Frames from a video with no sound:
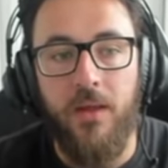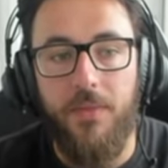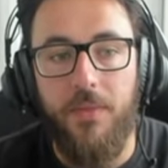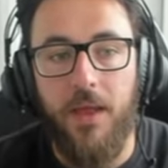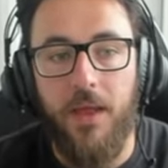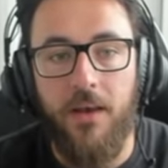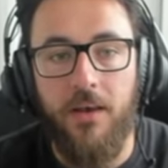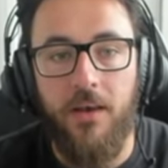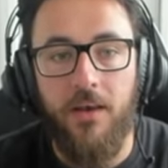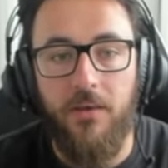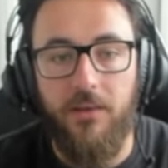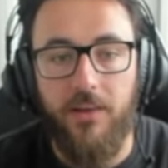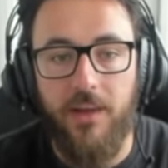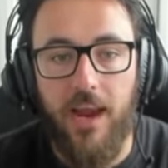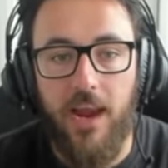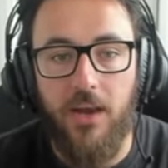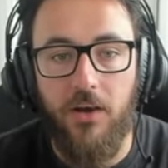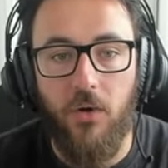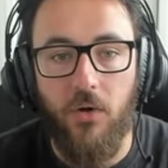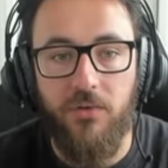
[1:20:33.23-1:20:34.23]
Then
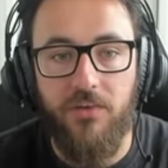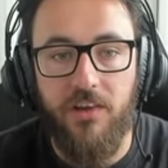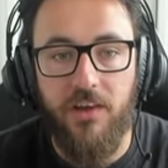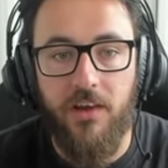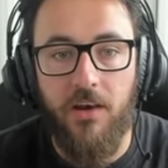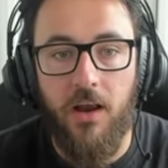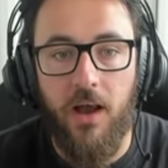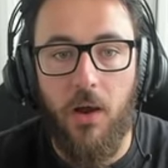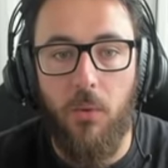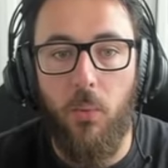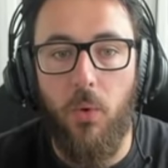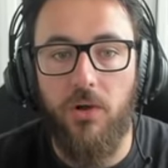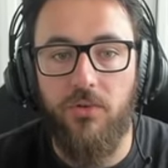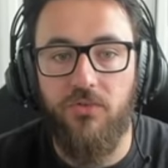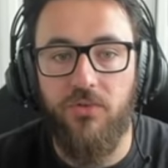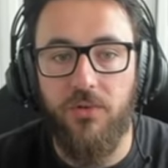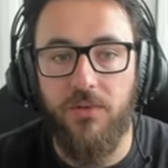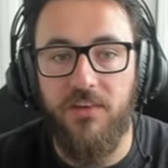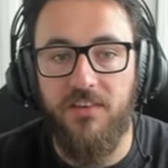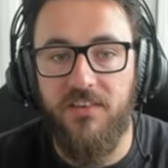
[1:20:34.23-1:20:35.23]
Kayn goes in, I
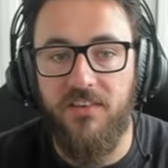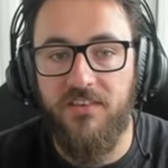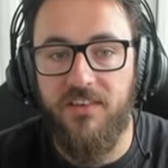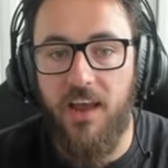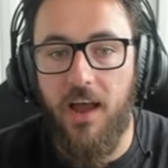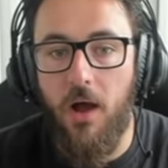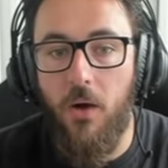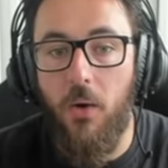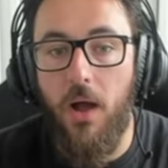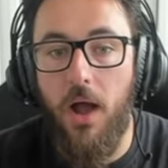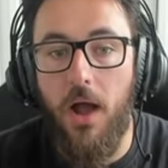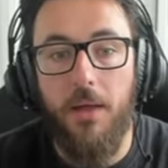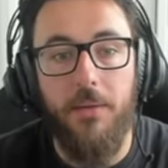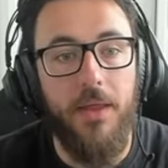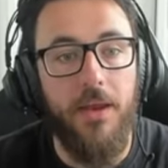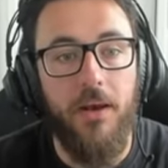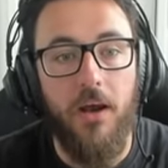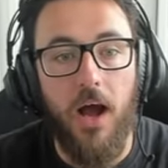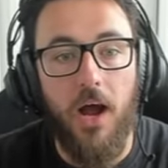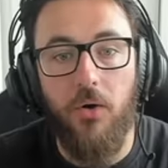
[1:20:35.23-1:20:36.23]
one-shot the Xin Zhao, and
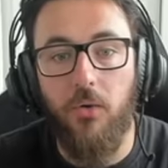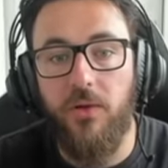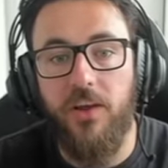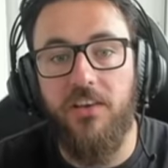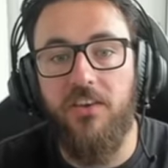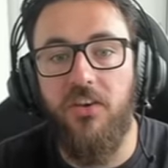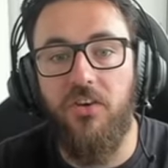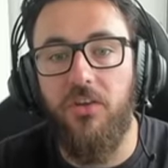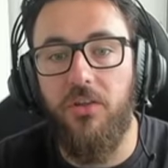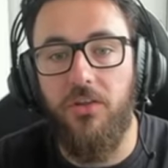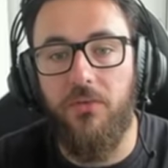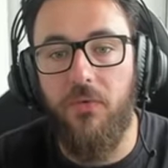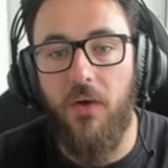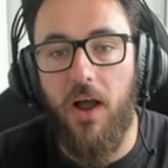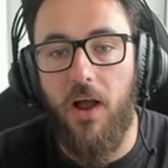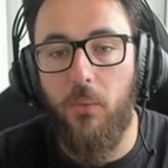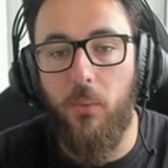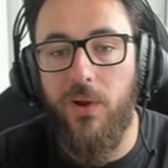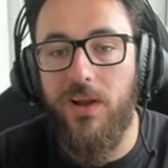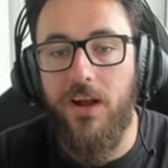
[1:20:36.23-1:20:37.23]
then I don't continue this
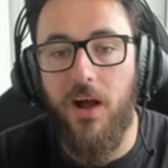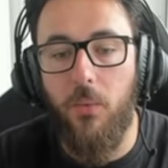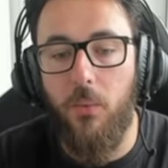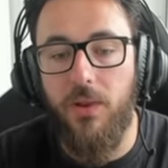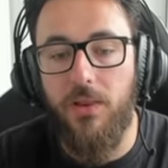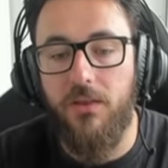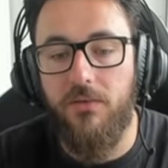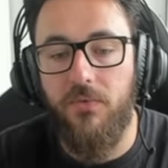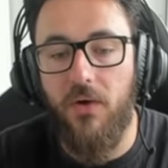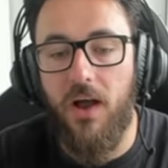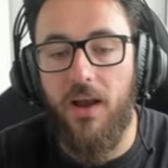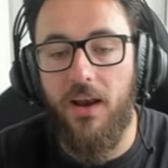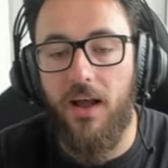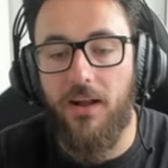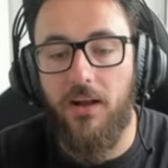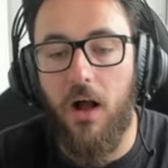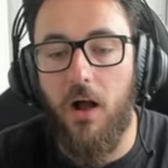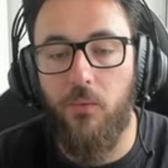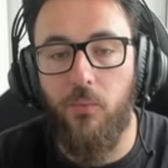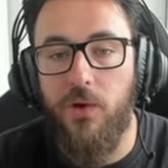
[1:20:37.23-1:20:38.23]
fight. We can't win this fight. I
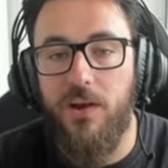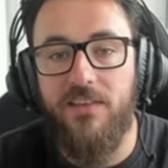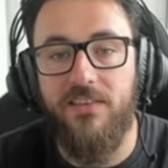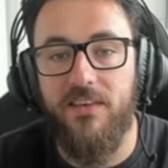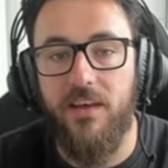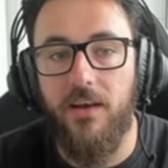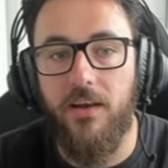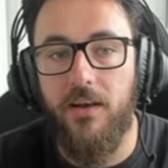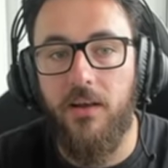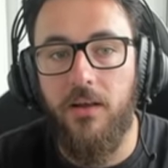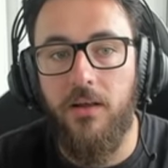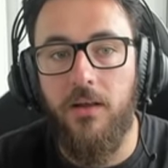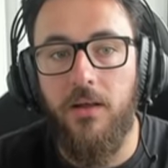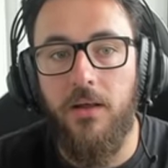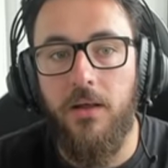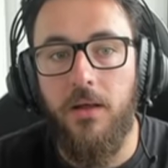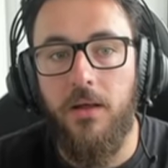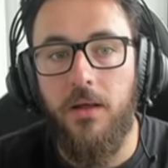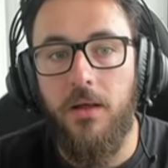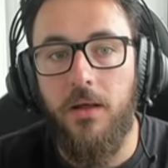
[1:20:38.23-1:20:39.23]
can't reset
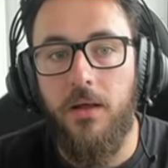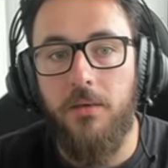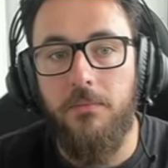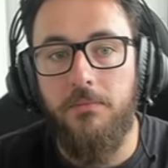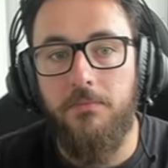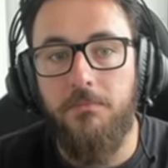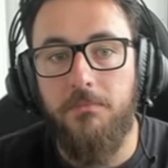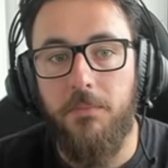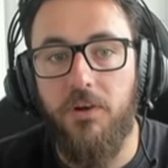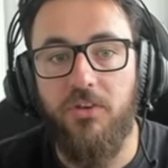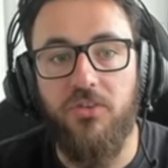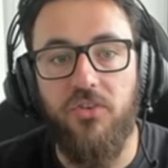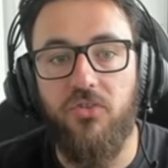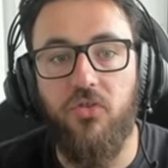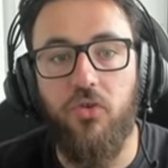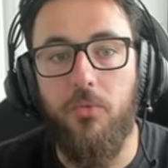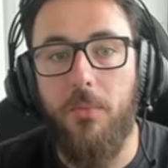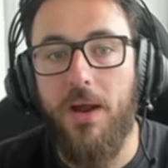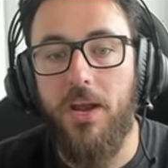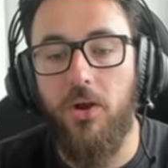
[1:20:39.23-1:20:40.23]
because there's
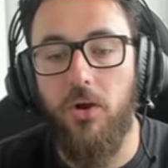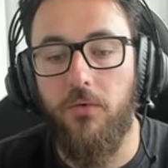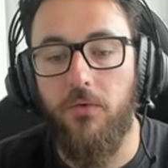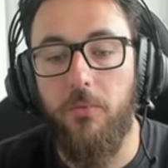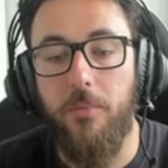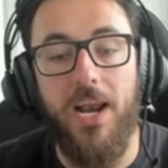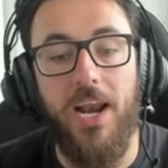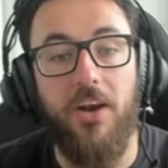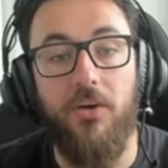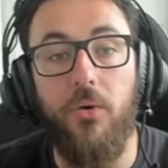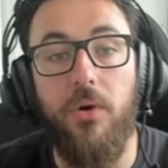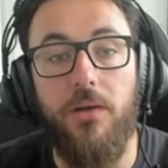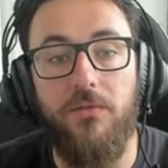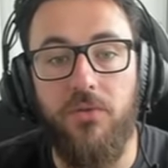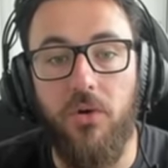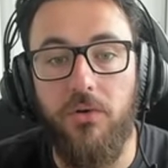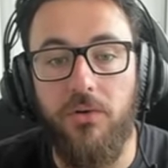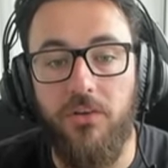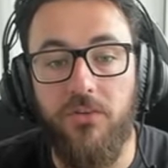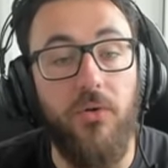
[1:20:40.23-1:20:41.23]
too many of them and I don't have
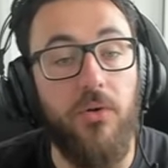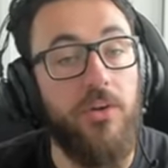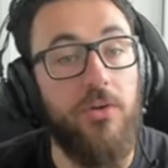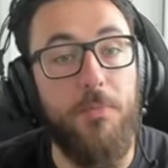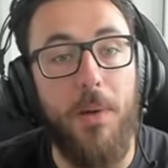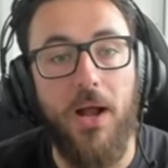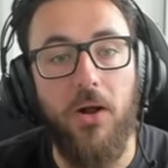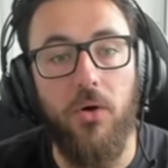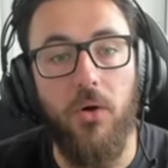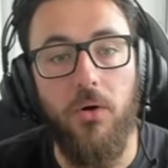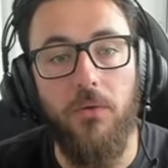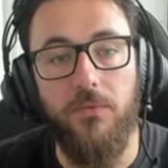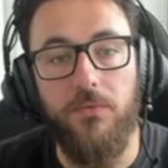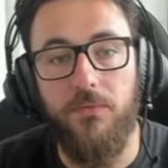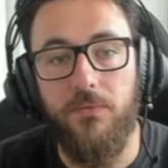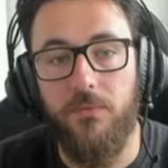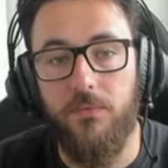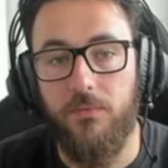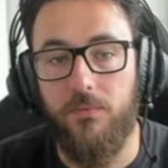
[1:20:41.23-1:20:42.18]
Zhonyas, so I just back off.